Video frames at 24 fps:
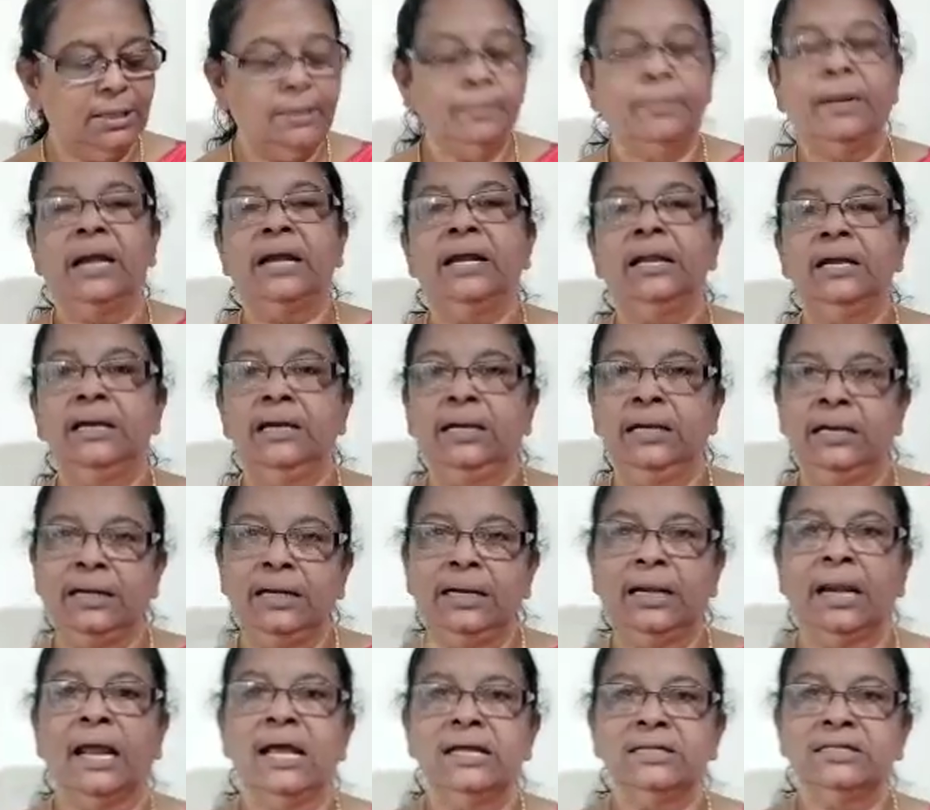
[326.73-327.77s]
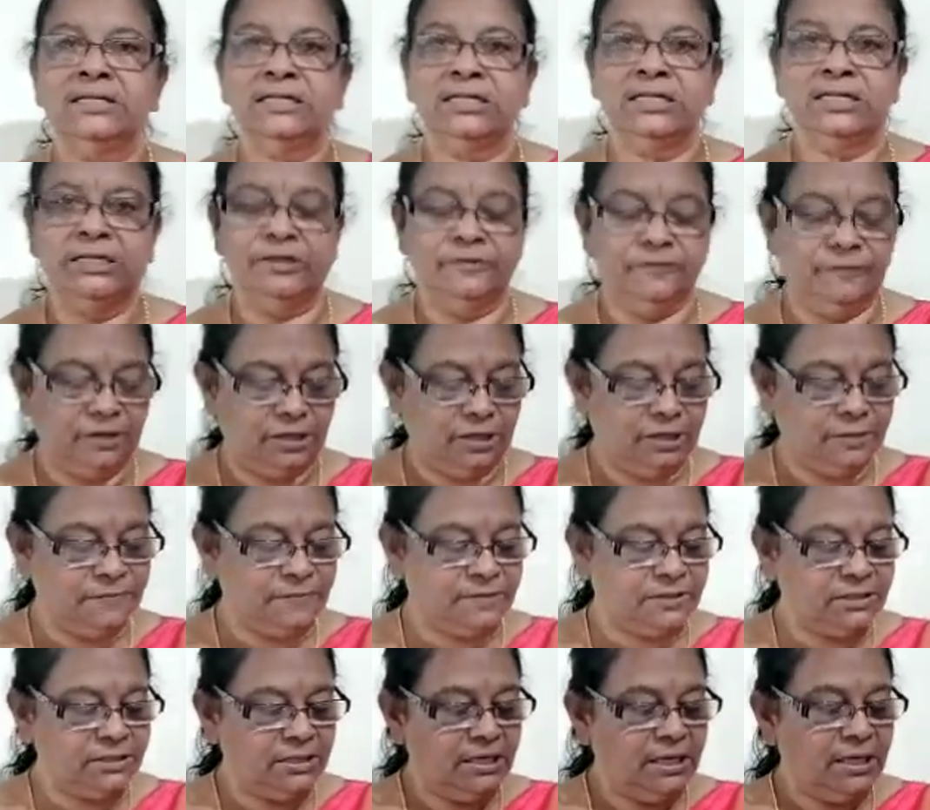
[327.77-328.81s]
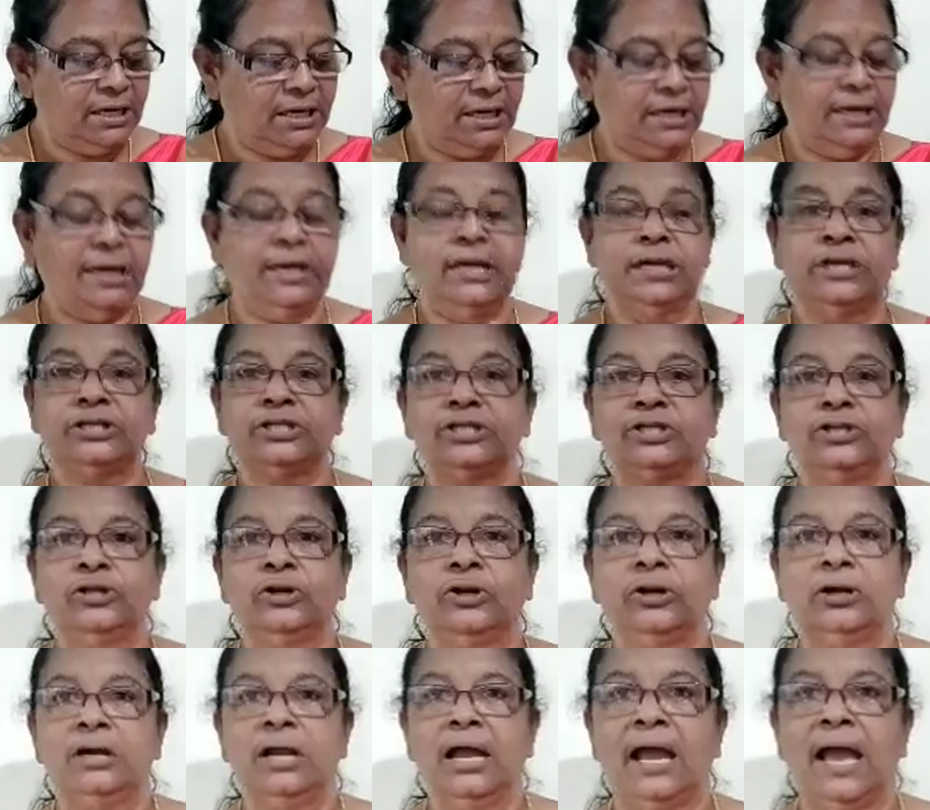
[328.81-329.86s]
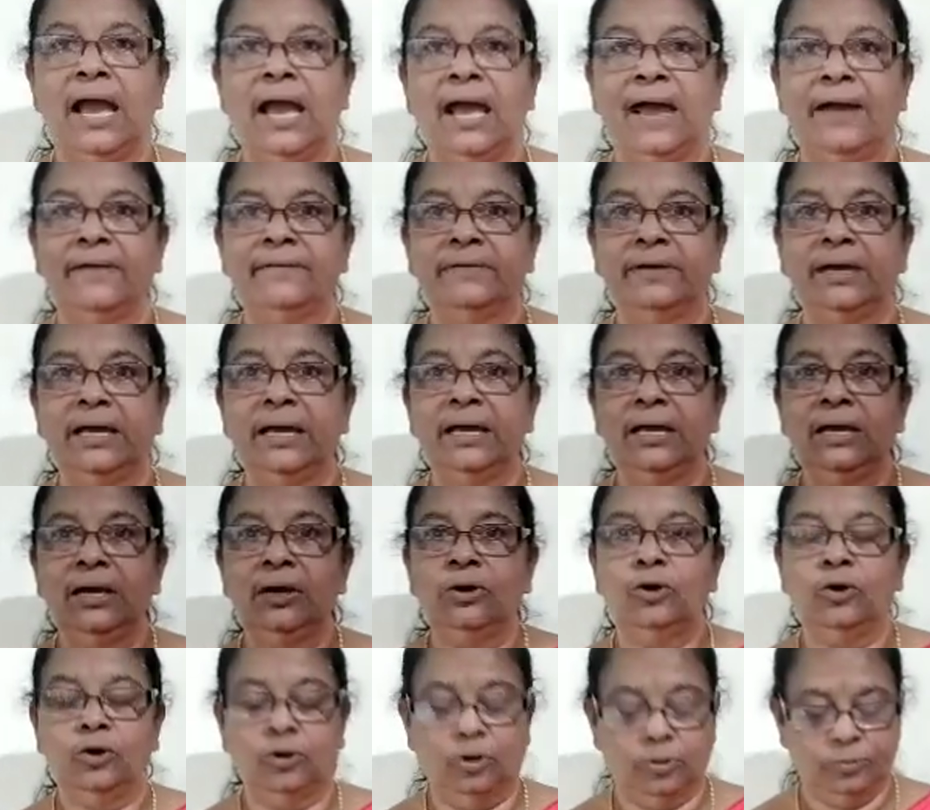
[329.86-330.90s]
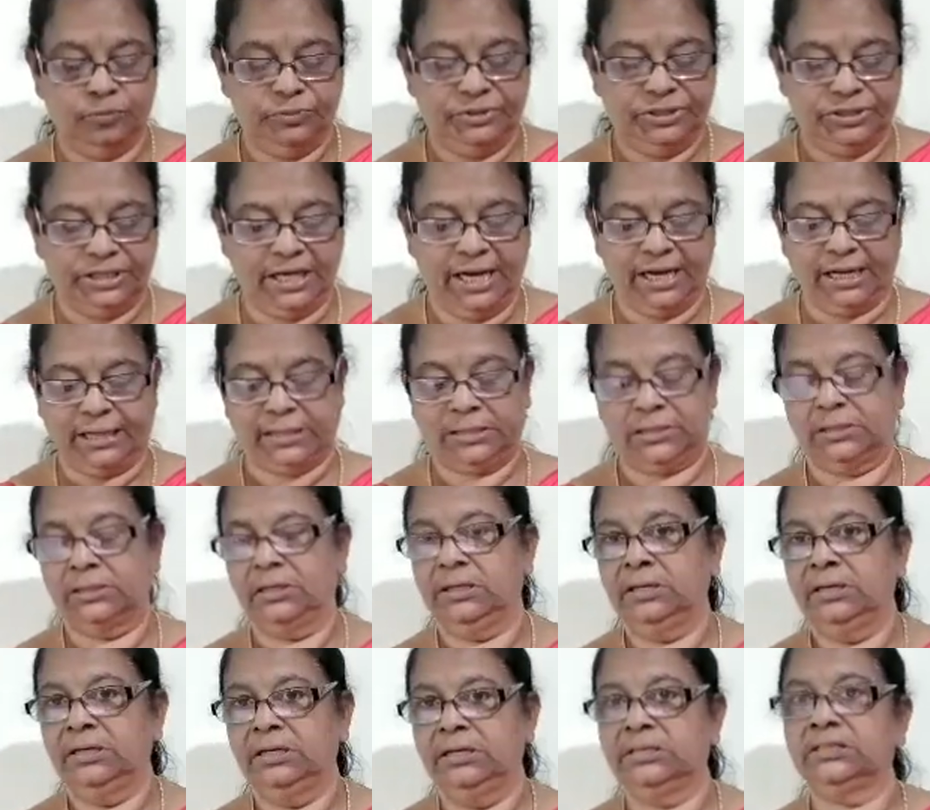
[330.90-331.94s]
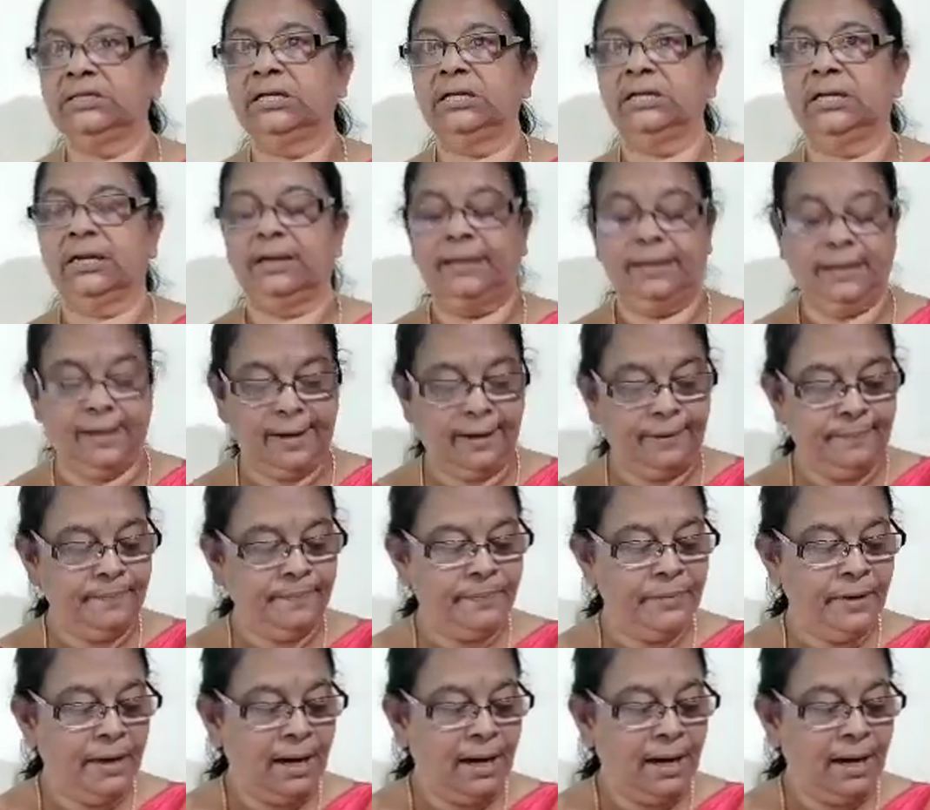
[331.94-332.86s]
But intransitive verbs does not have an object. Is it clear?